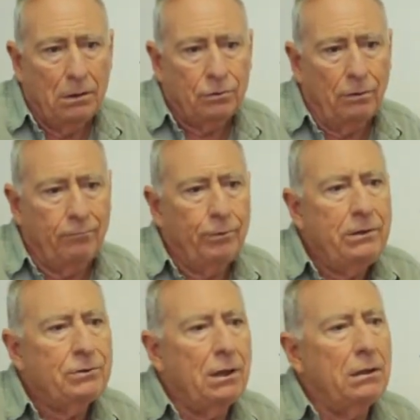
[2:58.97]
So if we
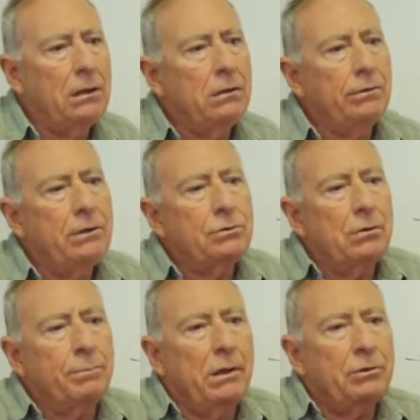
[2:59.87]
start increasing
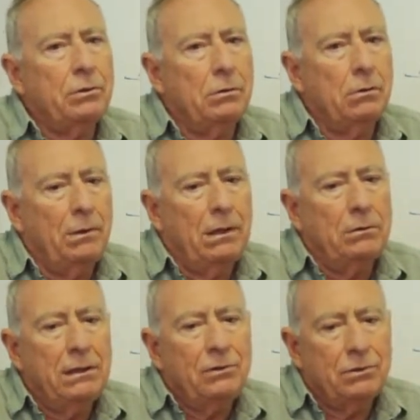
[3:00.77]
the pressure
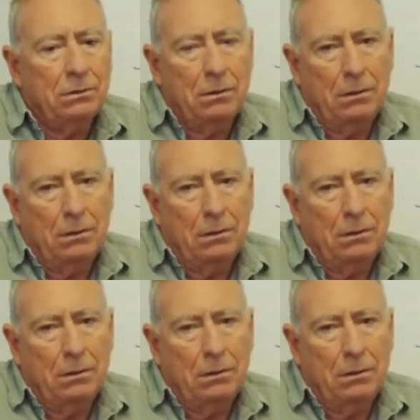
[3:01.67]
around these